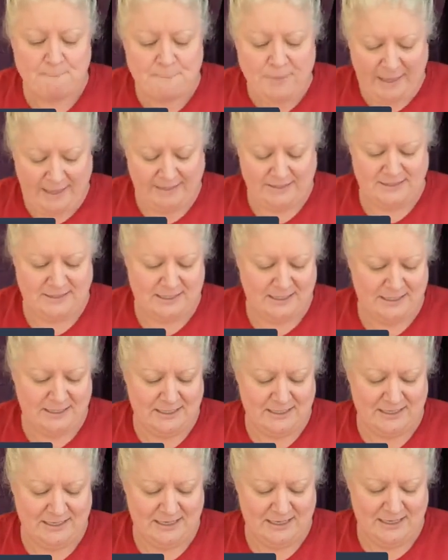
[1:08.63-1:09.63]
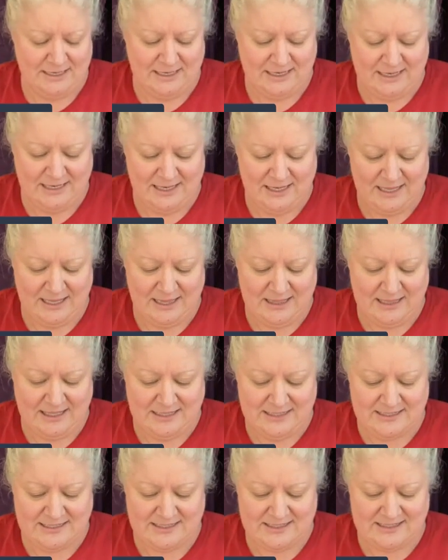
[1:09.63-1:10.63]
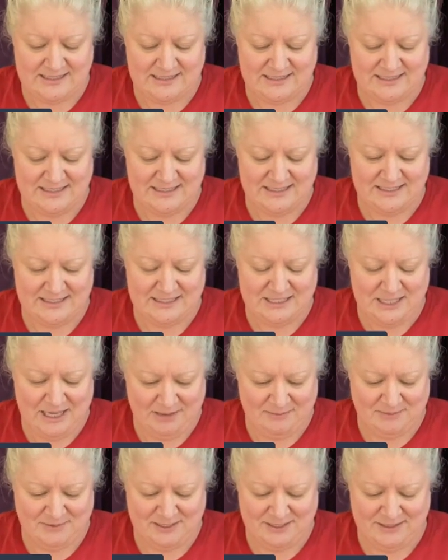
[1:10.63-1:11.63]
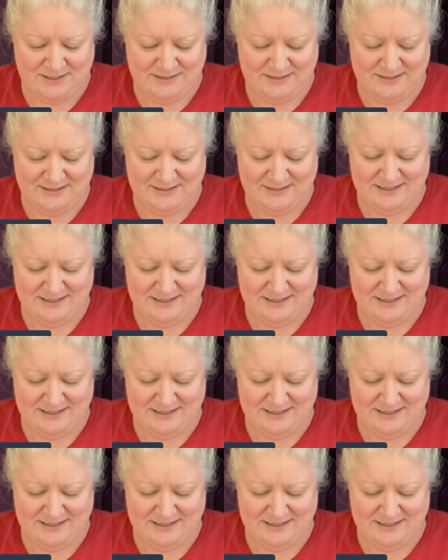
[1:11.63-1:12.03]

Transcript: But this chapter,